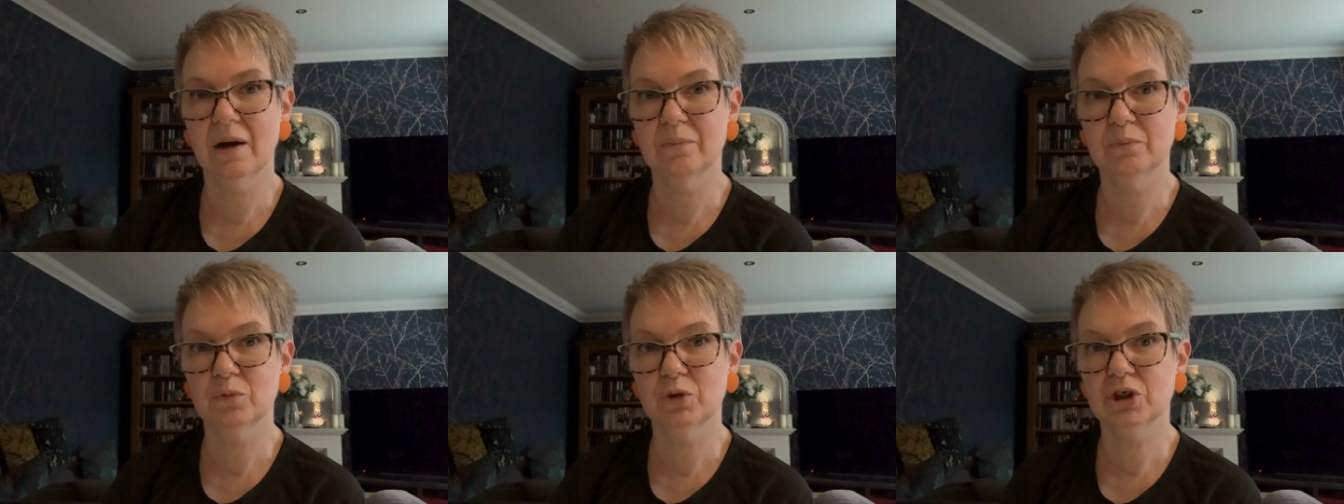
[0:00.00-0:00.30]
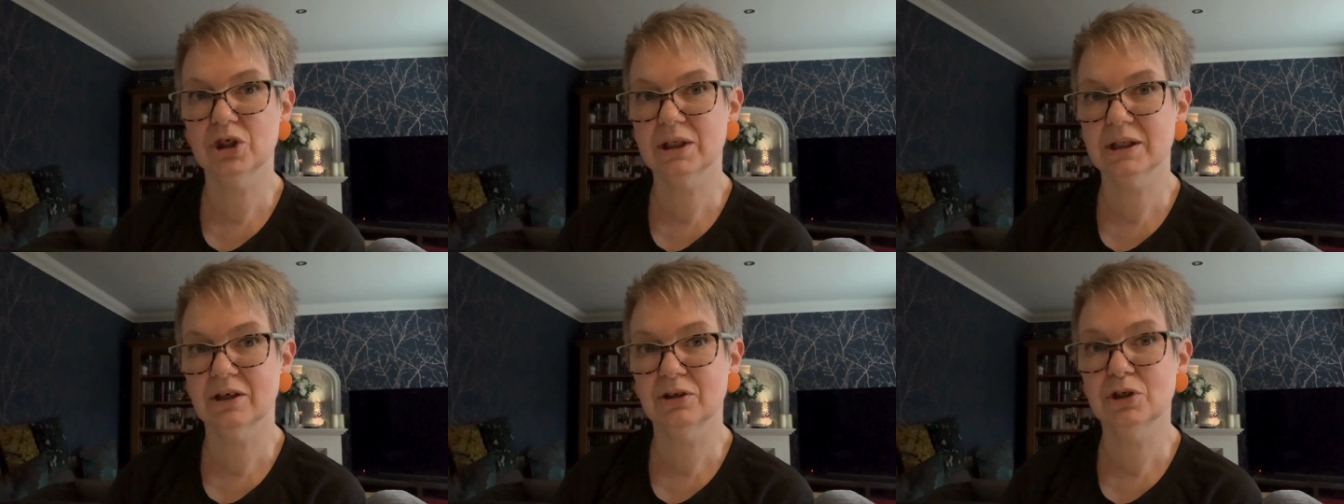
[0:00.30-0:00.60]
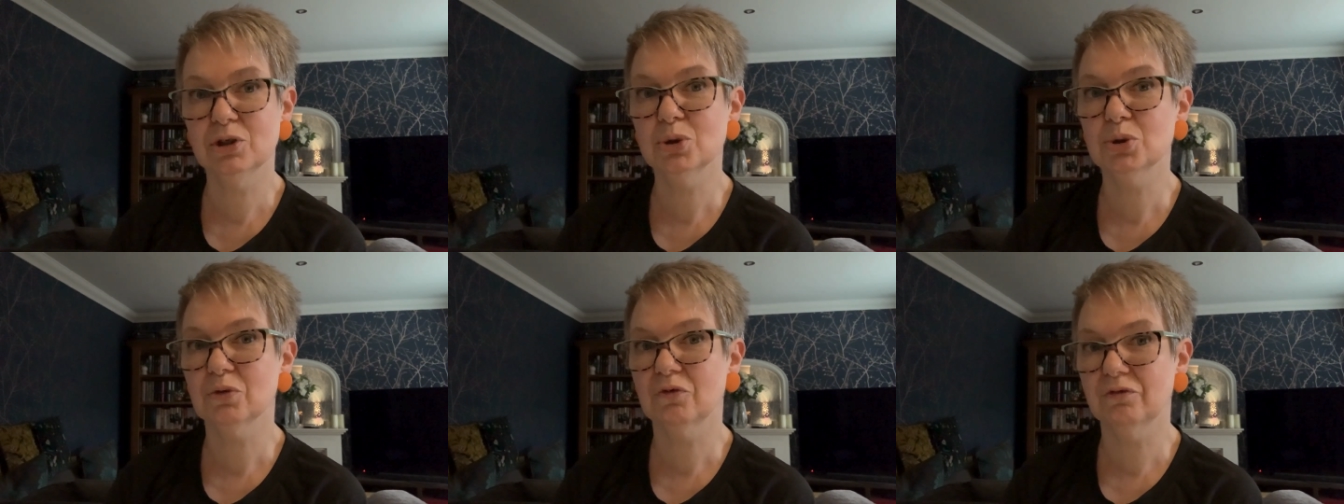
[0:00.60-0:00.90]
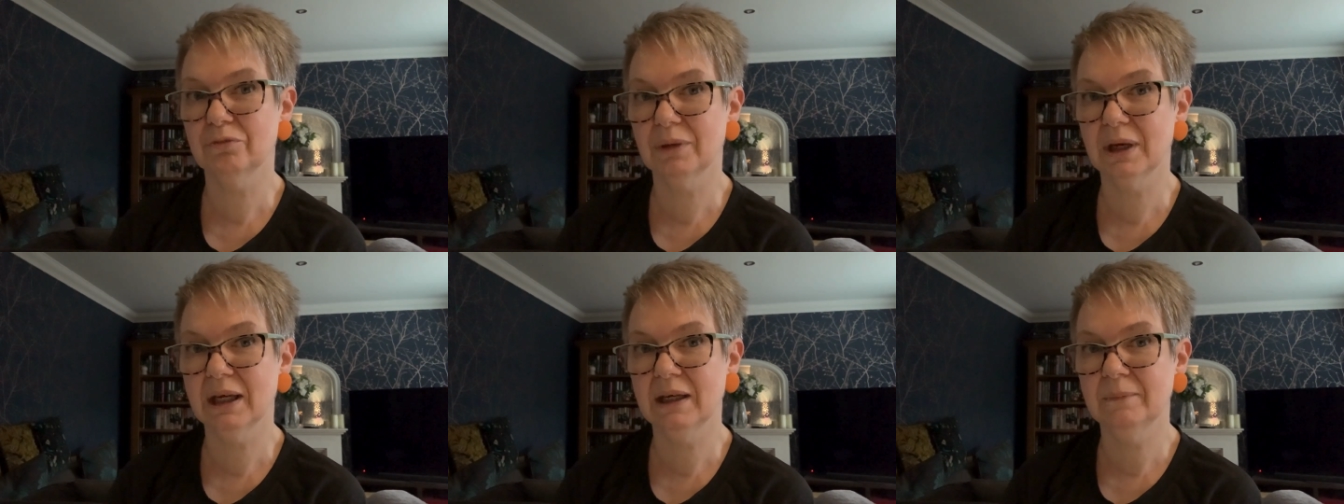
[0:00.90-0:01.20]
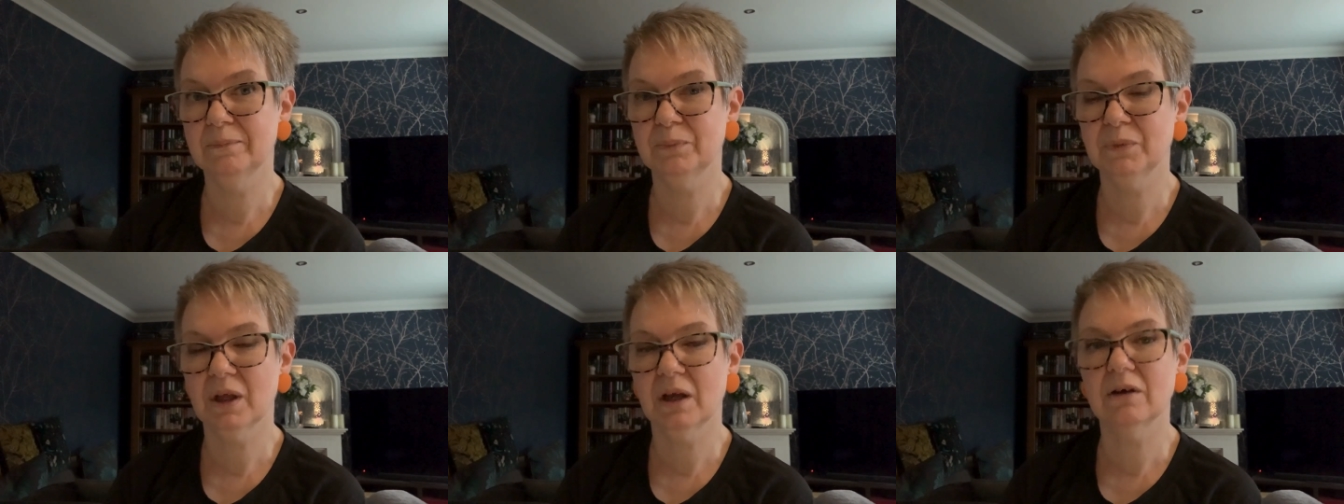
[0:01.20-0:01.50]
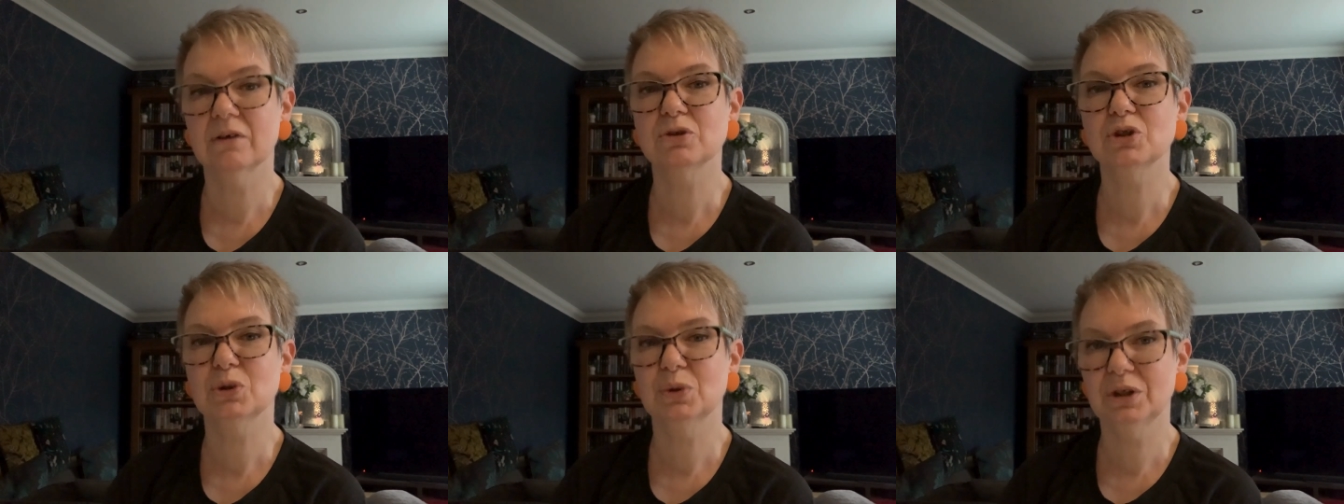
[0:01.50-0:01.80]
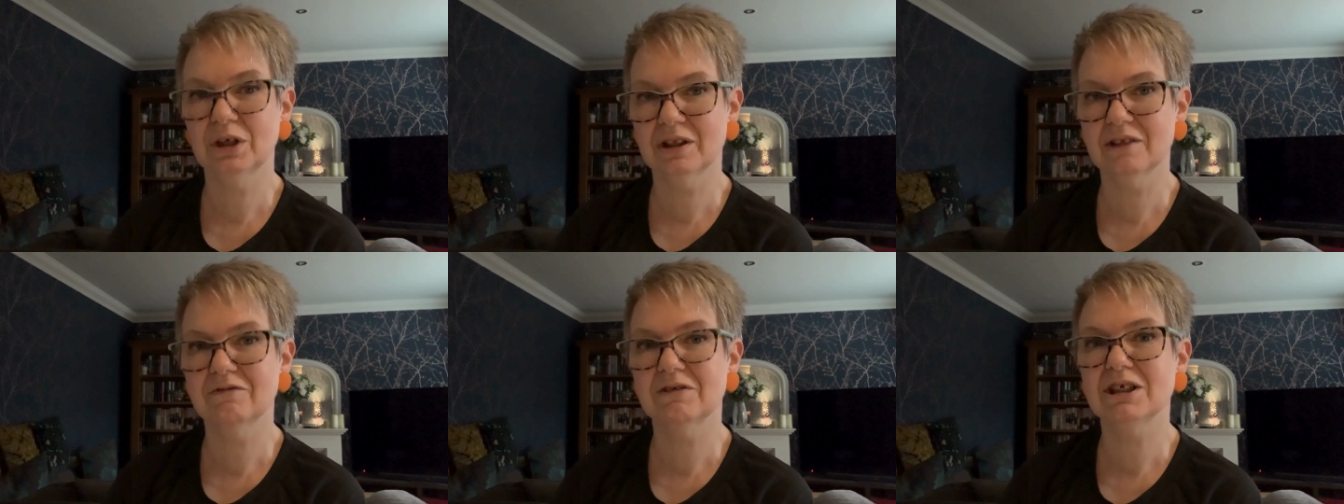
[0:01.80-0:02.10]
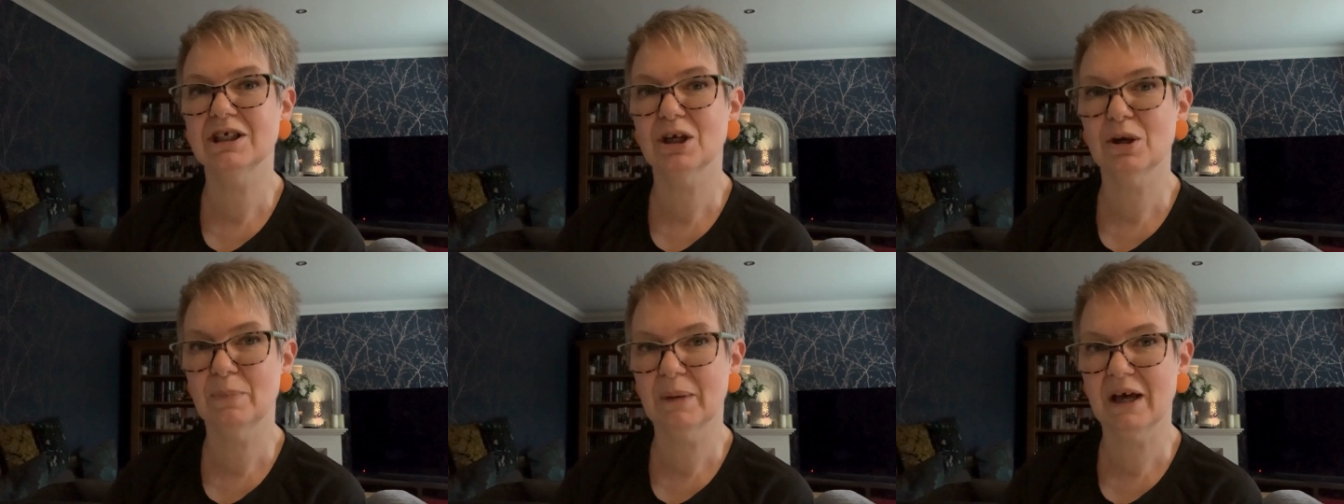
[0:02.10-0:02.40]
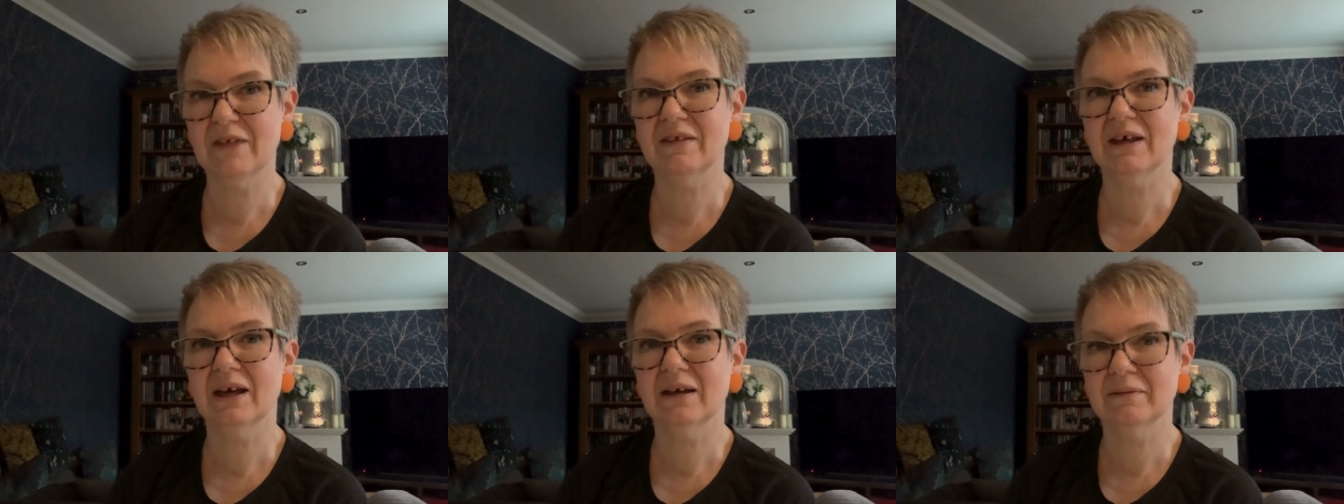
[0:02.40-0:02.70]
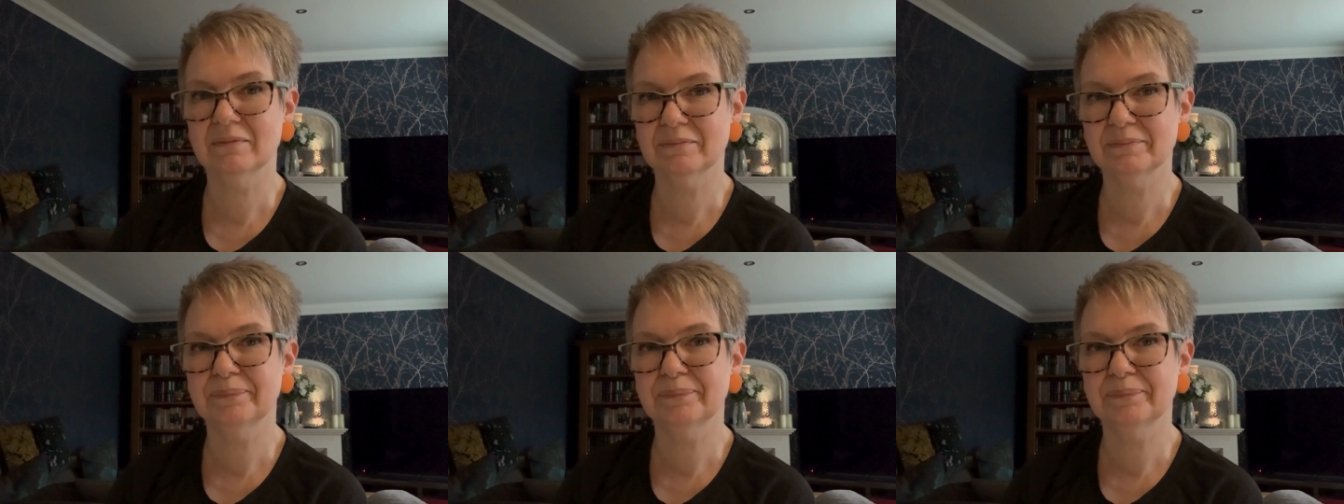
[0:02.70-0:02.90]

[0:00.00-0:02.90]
Which is unusual for me. I'll do another video about that,